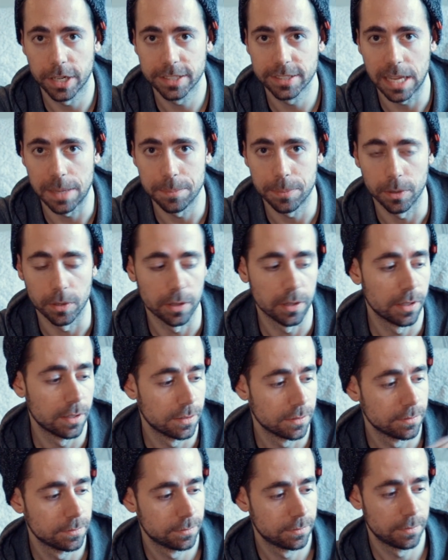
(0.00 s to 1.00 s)
example,
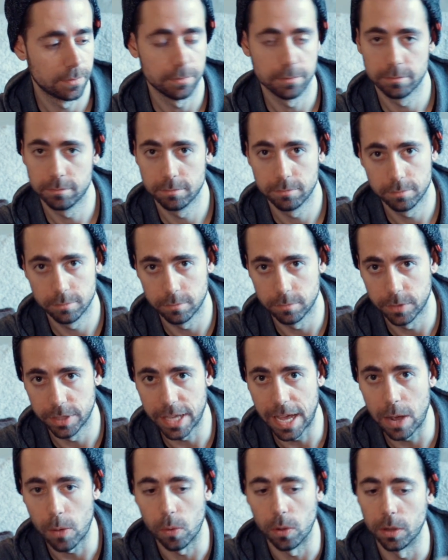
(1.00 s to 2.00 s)

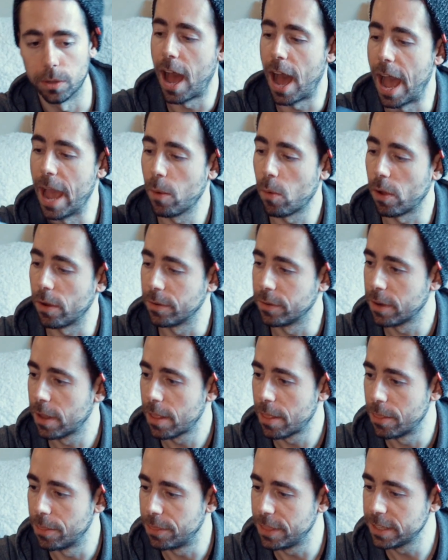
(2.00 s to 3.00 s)
the owl. I want
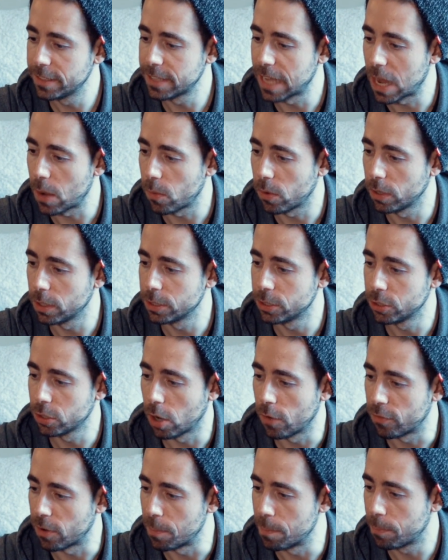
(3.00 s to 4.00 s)
this owl to
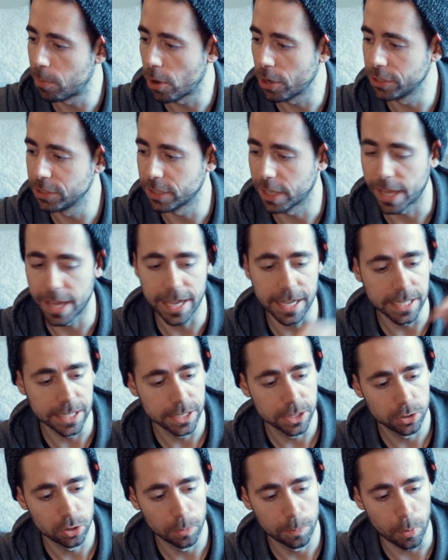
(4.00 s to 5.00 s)
go from point A
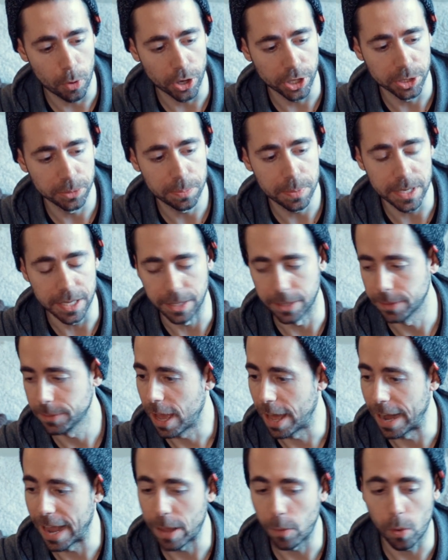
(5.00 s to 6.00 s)
to point B,
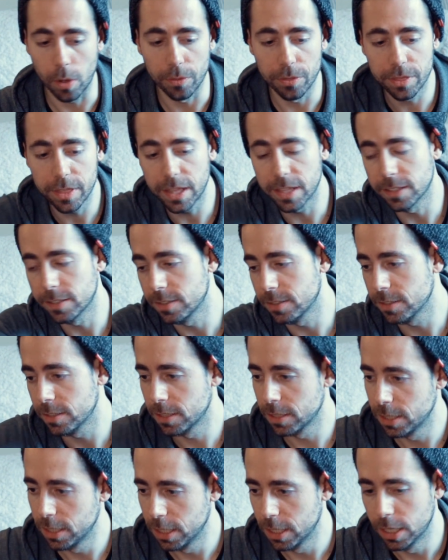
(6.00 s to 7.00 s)
and I want this
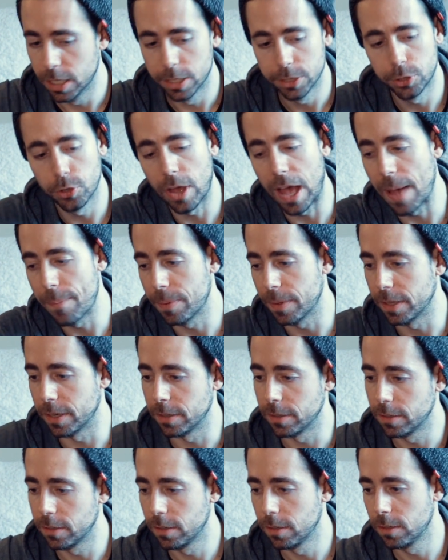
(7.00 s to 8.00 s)
to
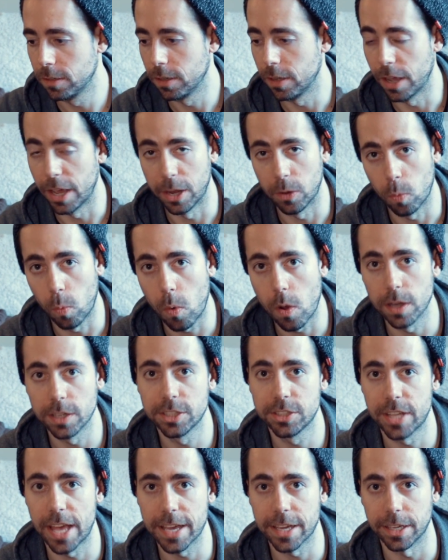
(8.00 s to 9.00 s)
happen in 1
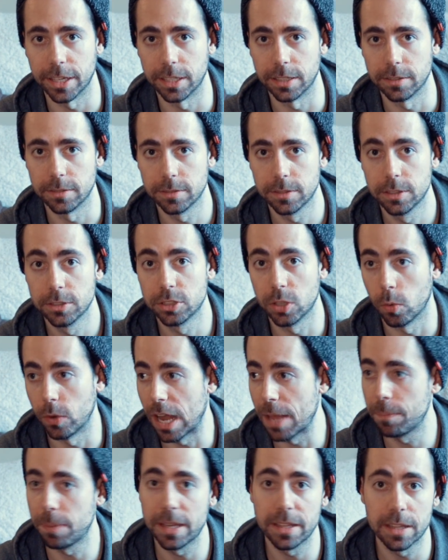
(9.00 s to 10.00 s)
second. So when
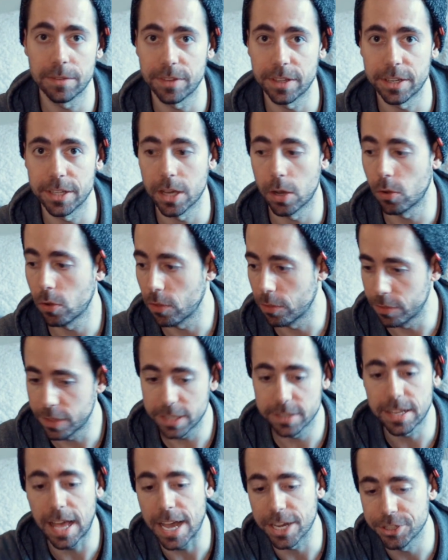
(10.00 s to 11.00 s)
I play the video,
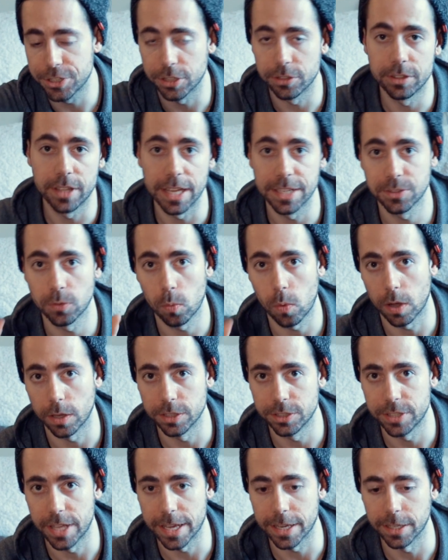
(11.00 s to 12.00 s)
this action takes 1
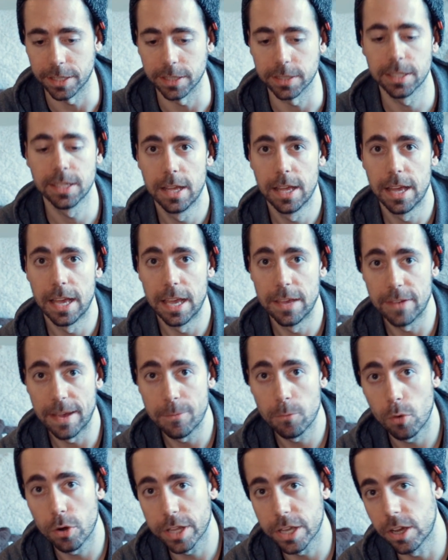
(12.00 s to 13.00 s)
second. If
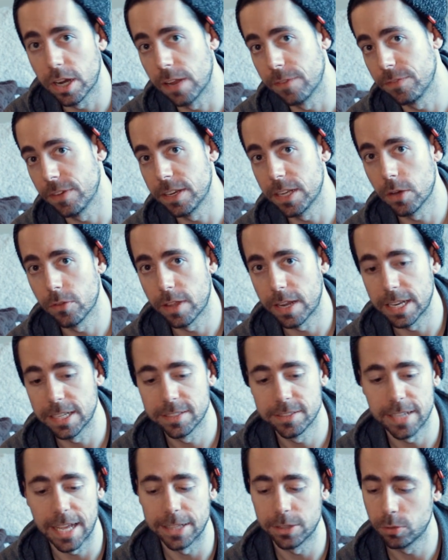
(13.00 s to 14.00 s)
I'm working on a video that
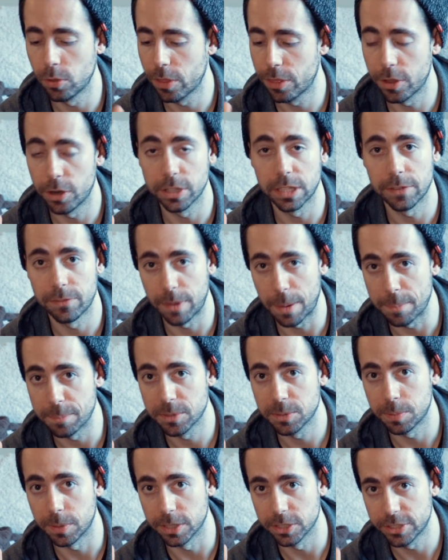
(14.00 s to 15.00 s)
is set to 30
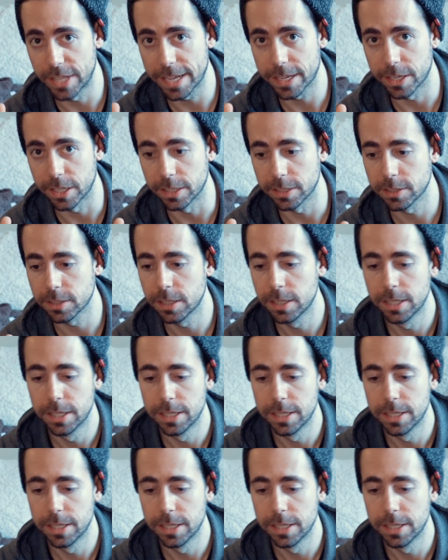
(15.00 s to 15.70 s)
frames per second,